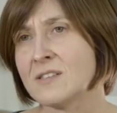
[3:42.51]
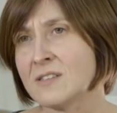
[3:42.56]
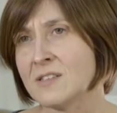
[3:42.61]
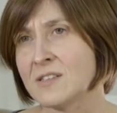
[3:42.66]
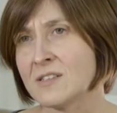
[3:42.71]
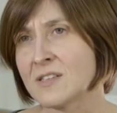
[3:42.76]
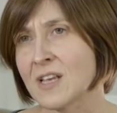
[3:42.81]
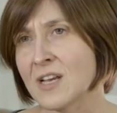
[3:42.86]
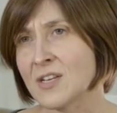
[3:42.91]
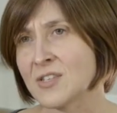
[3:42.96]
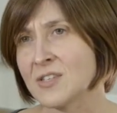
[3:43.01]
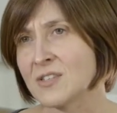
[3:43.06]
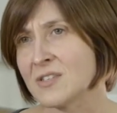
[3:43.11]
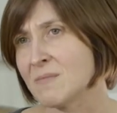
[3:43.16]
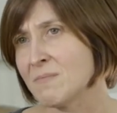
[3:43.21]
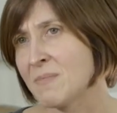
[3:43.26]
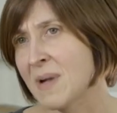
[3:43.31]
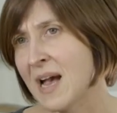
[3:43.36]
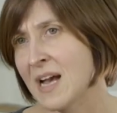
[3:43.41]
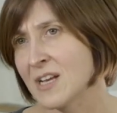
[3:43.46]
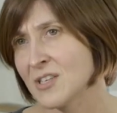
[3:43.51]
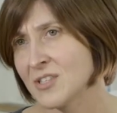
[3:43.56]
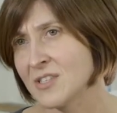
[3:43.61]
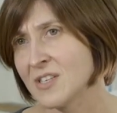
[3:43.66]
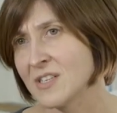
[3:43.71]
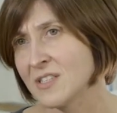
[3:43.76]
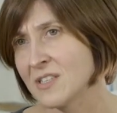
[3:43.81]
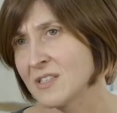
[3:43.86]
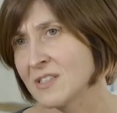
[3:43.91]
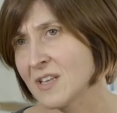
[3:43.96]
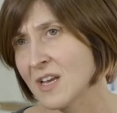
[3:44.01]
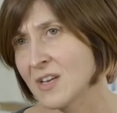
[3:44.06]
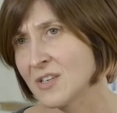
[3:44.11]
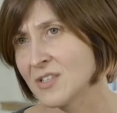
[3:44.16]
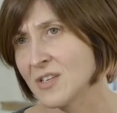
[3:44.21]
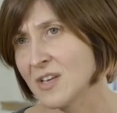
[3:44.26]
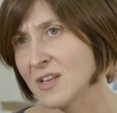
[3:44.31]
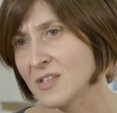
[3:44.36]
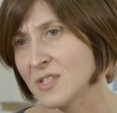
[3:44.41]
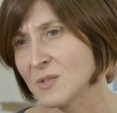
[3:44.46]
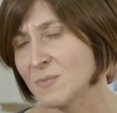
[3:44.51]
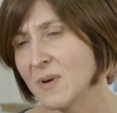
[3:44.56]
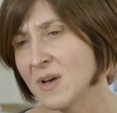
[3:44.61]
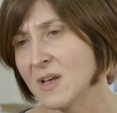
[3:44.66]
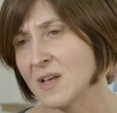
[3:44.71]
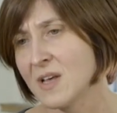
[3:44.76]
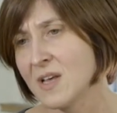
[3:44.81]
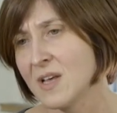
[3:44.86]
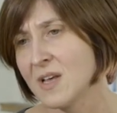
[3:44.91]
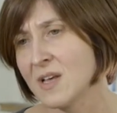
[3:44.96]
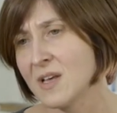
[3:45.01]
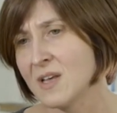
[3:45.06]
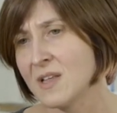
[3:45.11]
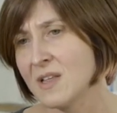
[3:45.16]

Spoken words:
discussions and passionate discussions, but